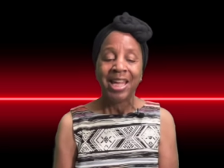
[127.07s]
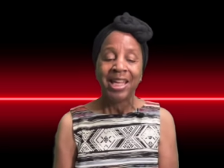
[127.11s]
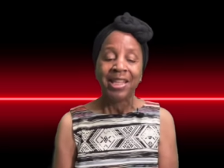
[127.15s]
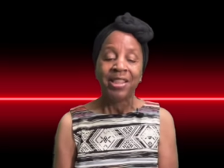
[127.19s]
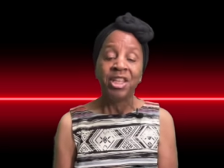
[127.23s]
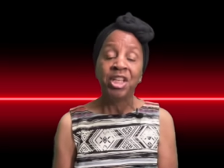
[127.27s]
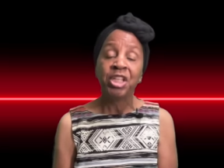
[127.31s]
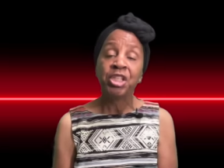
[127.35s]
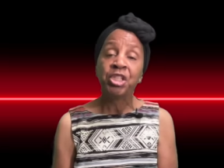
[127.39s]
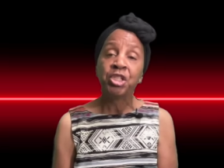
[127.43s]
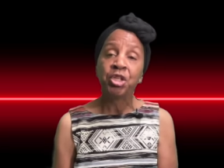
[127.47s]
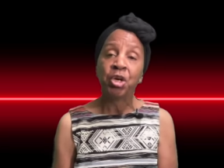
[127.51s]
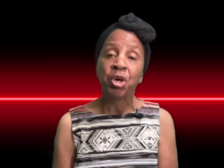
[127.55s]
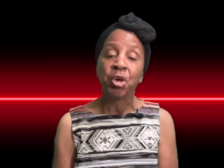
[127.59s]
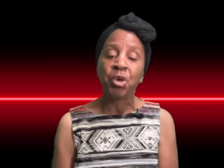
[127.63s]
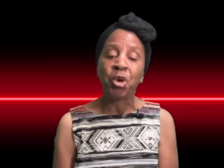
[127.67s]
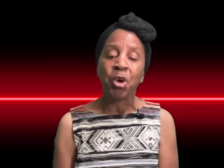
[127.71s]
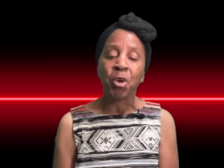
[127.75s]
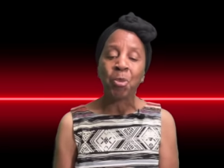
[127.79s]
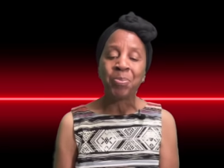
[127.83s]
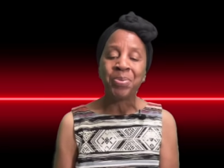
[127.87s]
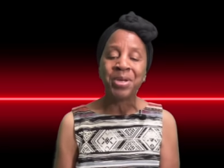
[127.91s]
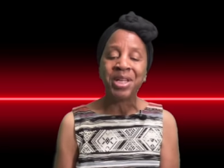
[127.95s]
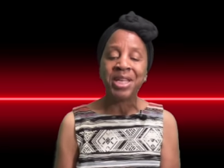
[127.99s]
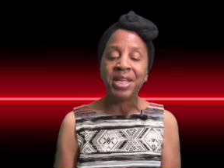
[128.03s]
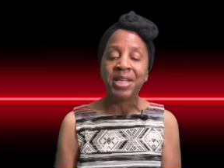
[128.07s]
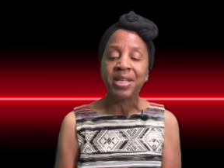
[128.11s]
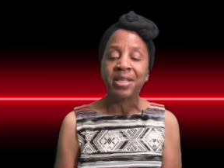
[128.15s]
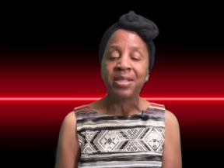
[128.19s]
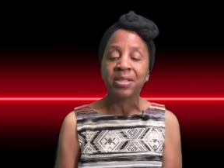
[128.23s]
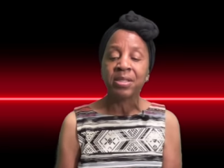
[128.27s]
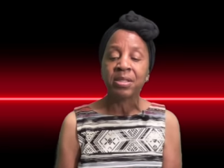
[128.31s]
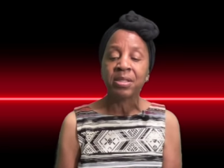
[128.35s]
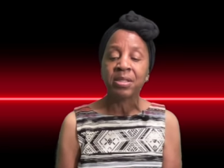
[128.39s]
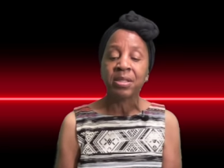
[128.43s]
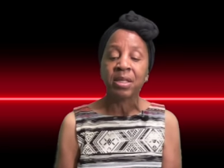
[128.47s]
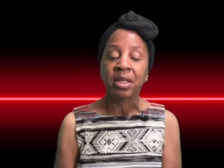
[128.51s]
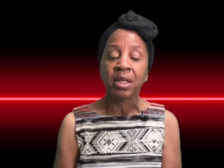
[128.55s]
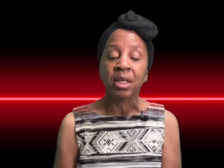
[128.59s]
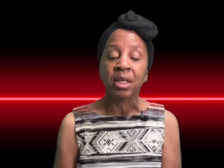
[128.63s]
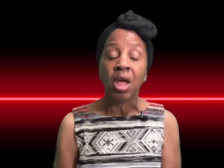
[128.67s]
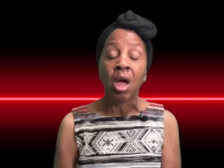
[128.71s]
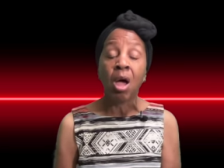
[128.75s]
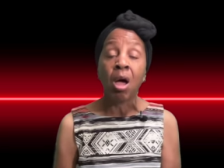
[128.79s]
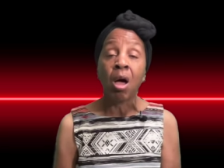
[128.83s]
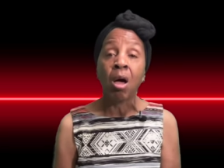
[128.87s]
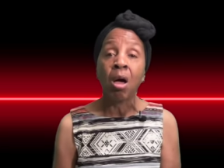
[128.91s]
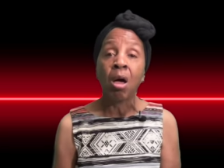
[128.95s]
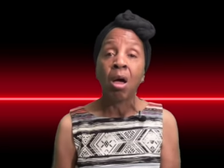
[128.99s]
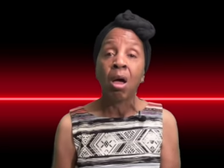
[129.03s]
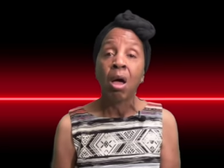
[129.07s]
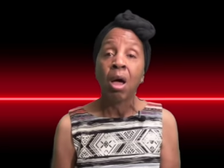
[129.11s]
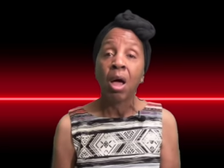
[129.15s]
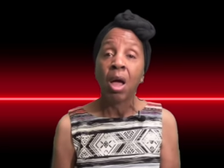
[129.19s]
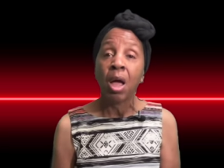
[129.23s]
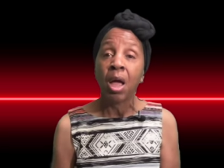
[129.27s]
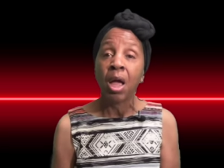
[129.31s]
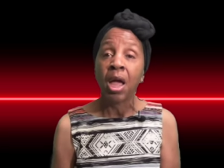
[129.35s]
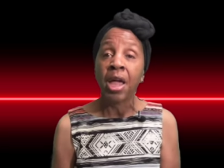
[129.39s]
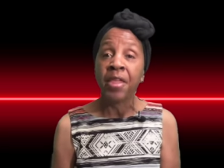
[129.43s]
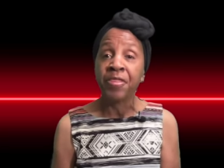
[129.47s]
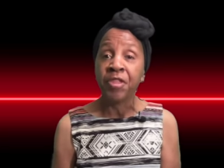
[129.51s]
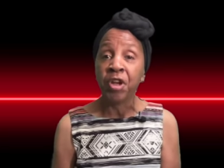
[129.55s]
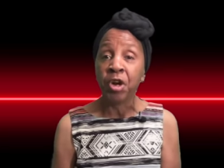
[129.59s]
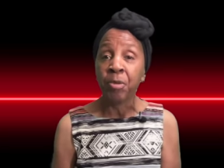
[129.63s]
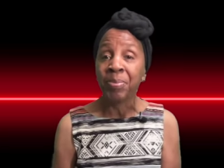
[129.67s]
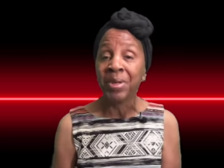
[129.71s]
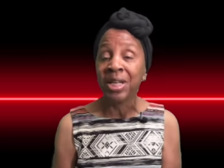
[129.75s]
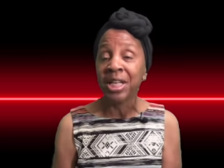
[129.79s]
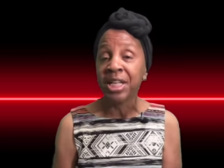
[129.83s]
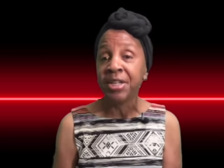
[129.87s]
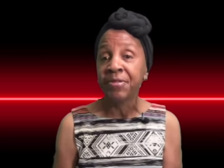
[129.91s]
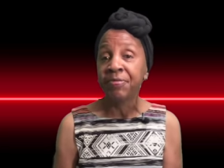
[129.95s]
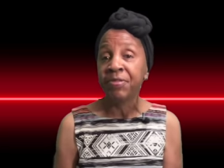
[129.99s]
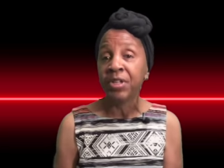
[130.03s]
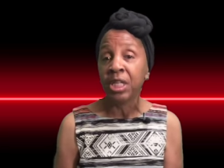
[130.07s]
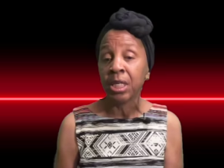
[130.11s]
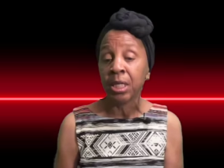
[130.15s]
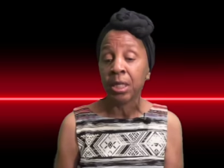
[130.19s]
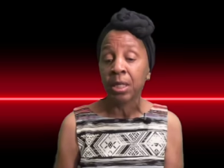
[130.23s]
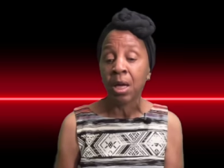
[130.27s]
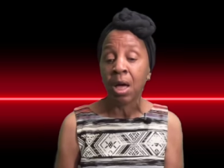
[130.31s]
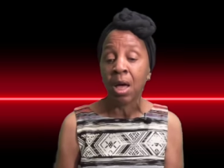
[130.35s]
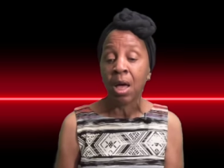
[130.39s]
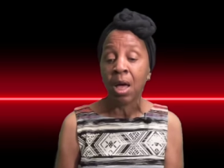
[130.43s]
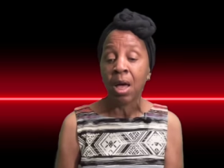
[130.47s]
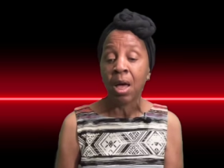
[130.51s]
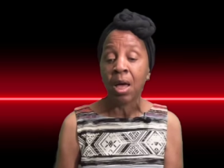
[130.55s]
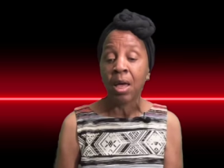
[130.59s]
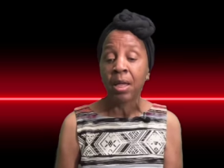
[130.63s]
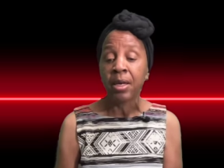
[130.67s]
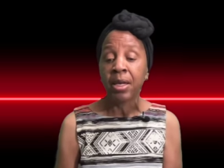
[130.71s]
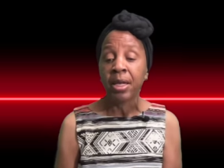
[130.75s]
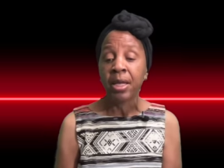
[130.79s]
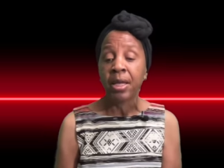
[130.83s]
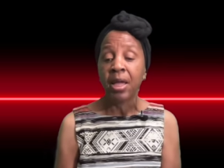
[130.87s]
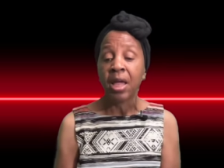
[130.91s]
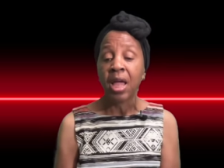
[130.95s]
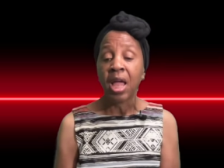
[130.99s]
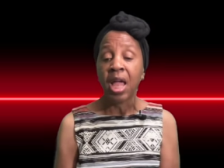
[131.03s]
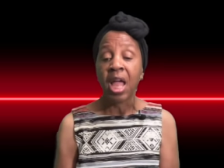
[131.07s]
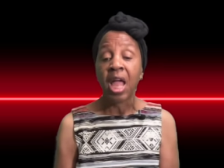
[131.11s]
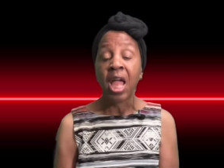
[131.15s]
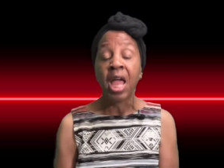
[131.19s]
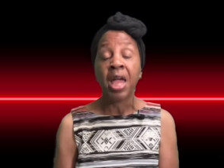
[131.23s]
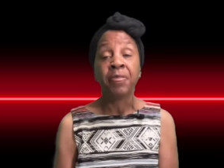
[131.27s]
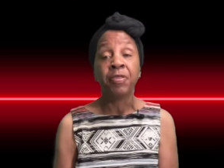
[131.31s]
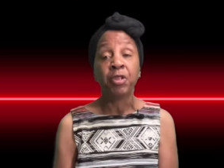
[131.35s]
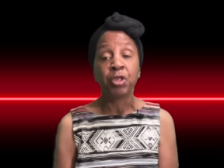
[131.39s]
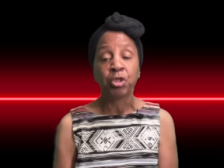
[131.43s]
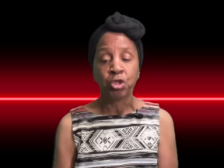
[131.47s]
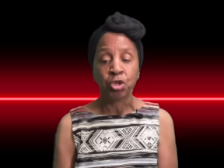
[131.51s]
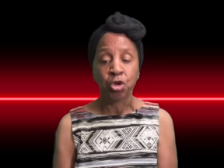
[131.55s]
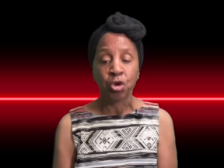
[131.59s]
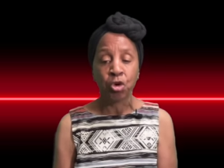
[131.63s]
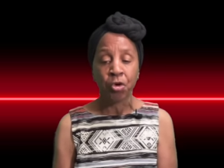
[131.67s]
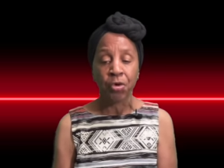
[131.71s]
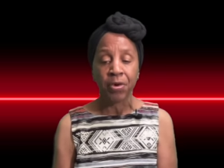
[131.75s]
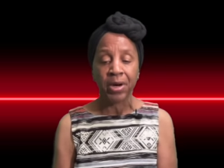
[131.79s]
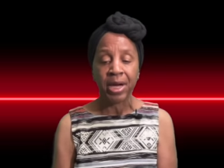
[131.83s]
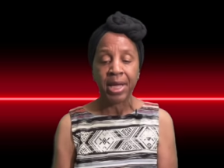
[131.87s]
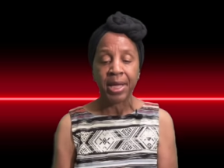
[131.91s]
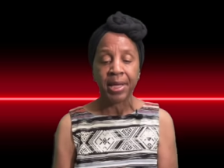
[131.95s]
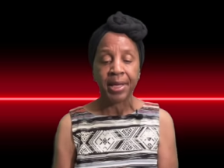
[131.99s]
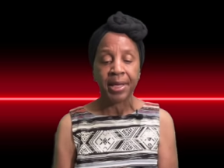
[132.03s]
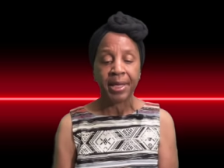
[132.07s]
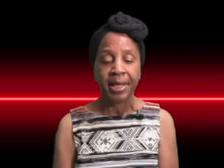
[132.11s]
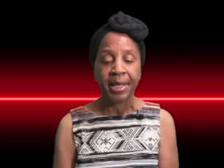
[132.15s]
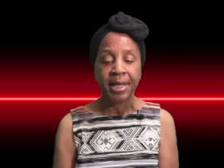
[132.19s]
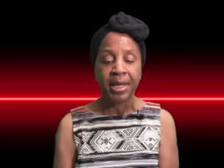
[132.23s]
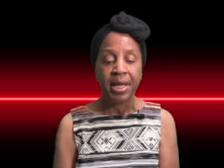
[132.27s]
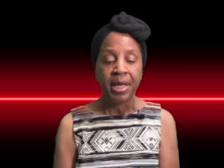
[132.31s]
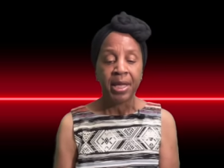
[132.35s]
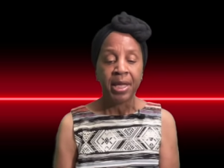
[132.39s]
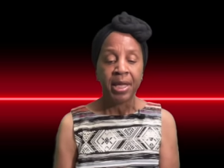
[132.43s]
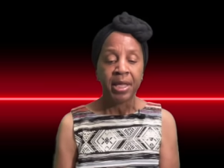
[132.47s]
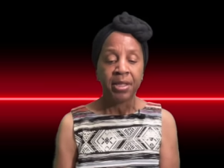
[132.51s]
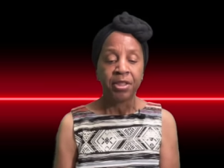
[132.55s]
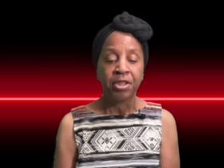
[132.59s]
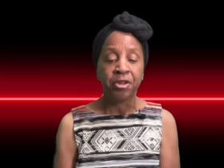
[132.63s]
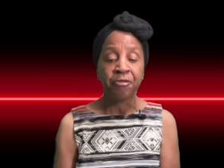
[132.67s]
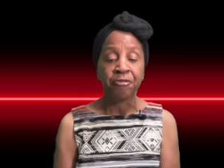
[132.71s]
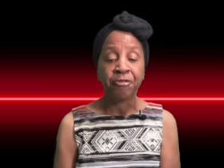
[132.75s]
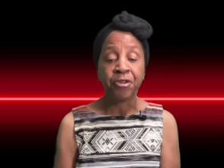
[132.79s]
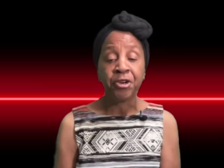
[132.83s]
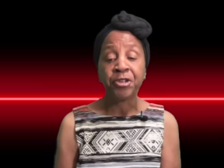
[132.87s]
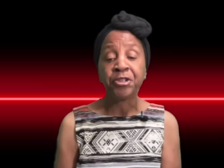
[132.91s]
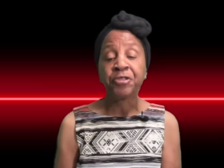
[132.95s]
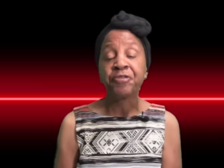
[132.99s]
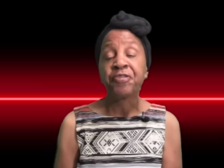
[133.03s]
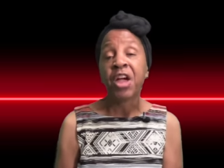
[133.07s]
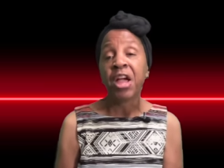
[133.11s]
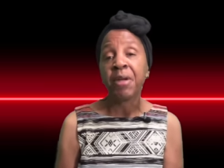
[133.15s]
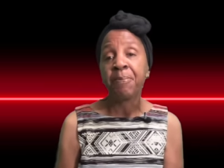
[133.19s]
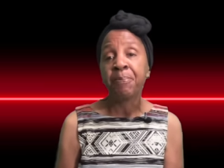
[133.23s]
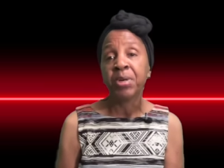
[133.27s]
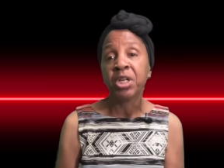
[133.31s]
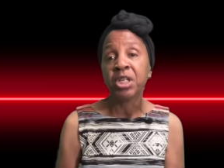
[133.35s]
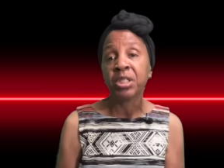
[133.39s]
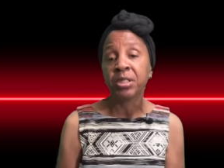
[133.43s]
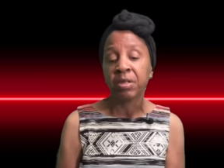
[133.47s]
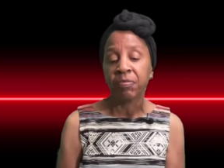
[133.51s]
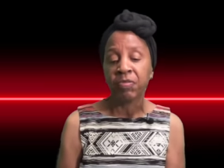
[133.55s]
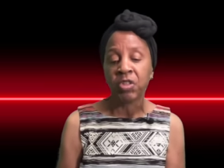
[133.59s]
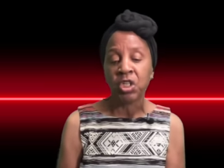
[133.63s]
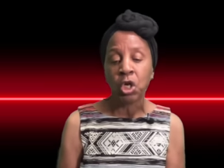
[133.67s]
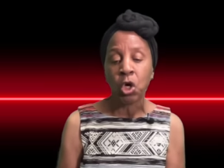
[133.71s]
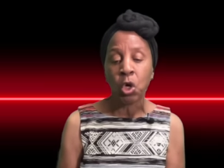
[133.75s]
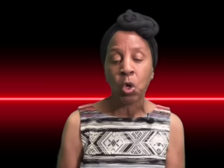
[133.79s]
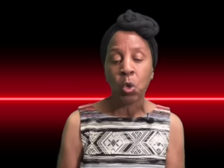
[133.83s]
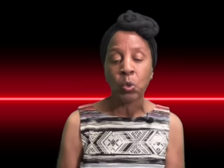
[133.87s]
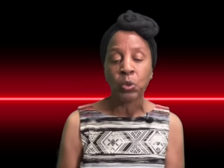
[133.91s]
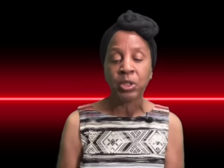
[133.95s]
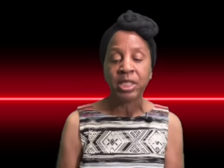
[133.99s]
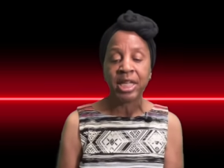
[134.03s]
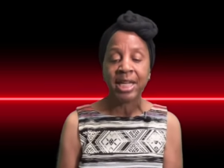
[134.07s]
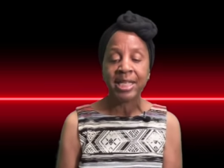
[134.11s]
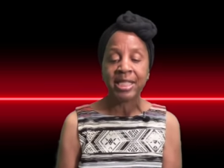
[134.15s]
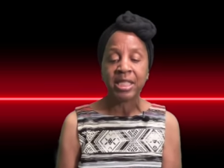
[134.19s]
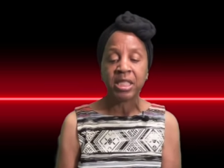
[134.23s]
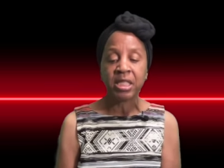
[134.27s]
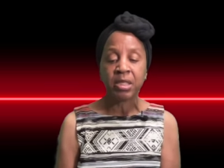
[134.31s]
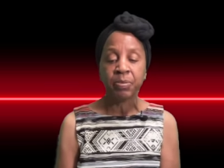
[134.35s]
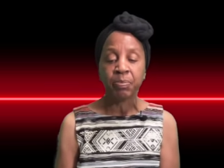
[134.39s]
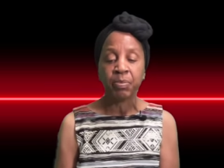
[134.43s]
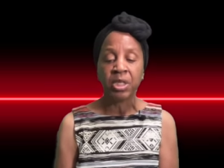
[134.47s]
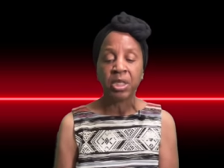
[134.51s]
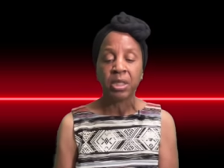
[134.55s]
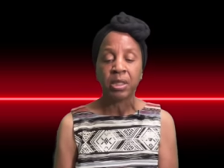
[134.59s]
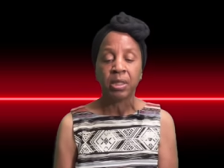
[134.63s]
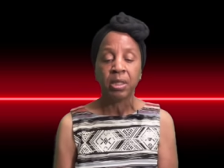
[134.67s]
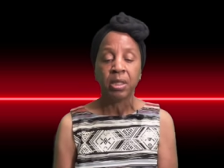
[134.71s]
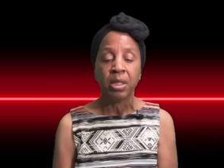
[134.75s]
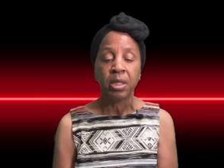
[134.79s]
This showed obedience to the law and their belief in God and the Torah, the first five books of the Old Testament,